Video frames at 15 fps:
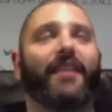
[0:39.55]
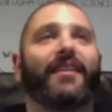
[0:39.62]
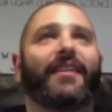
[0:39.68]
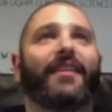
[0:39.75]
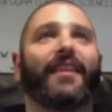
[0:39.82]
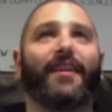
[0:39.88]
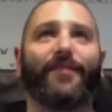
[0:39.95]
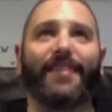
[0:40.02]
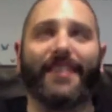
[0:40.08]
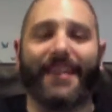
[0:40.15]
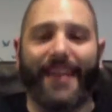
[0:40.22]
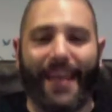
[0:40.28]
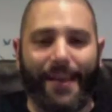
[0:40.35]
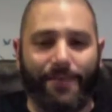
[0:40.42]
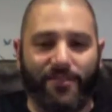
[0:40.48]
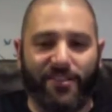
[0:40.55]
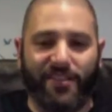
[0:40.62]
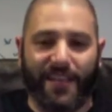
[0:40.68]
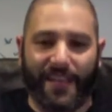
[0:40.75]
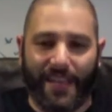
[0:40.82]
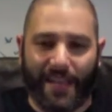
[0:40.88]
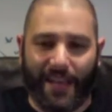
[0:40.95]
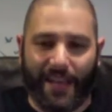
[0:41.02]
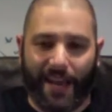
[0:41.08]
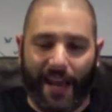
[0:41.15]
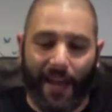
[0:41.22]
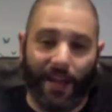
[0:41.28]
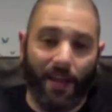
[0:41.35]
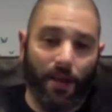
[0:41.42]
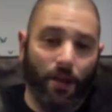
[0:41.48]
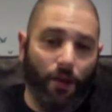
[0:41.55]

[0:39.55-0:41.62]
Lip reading: Loving the name, Stinky Canuck.